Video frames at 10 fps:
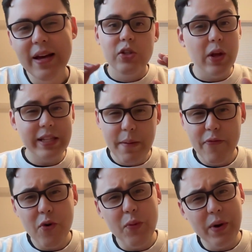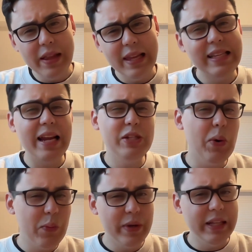So like I said before, one of the things that I
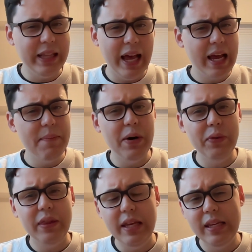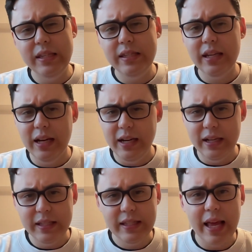don't really like about these
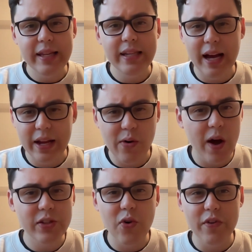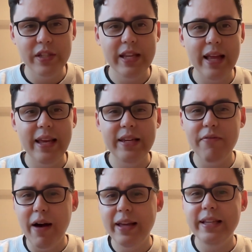Sentai crossovers is that they
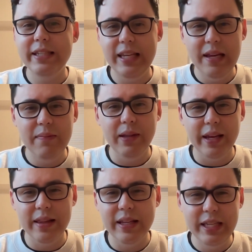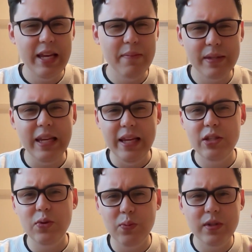divide the team, like the teams,
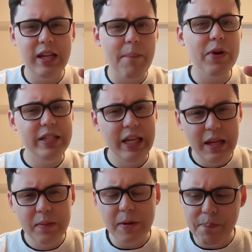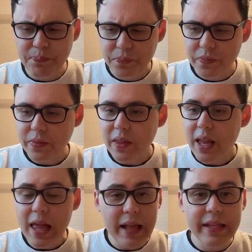into separate teams.
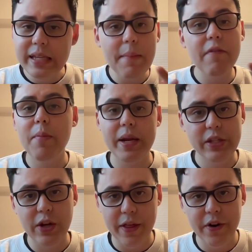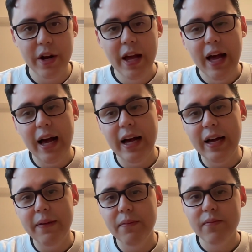This time everybody's together.
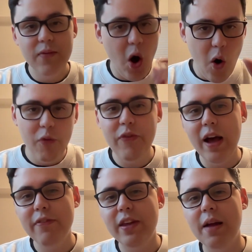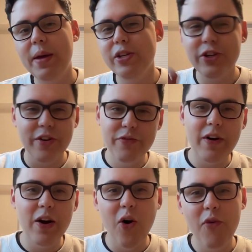All five Kiramager and
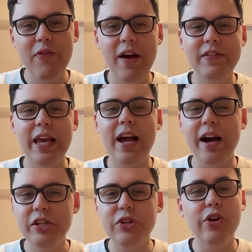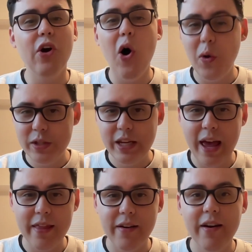all five Zenkaiger, they're all
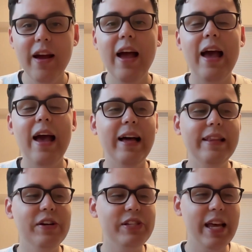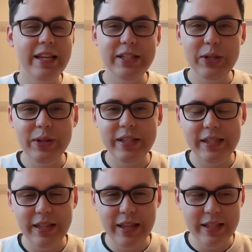together. They're sent into
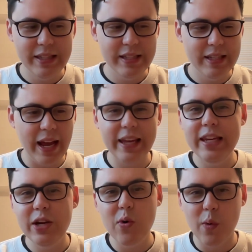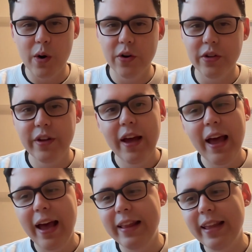this yakiniku world.
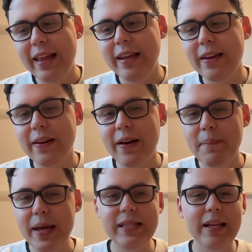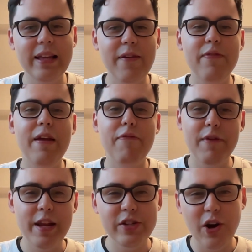And then basically if they
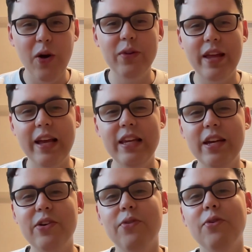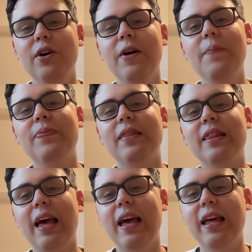finish all the yakiniku,
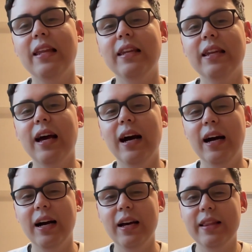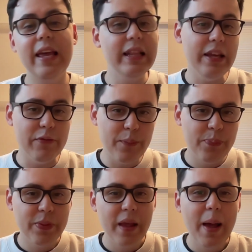then they can leave.
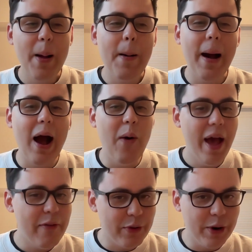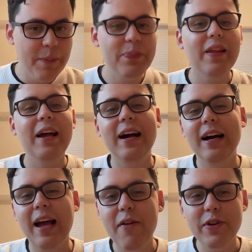However,
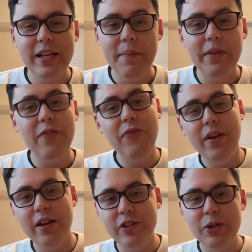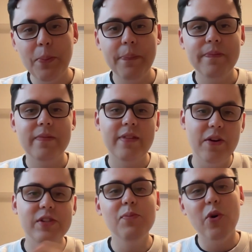every time they finish,
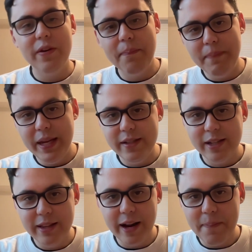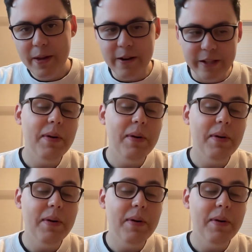there's more meat that appears.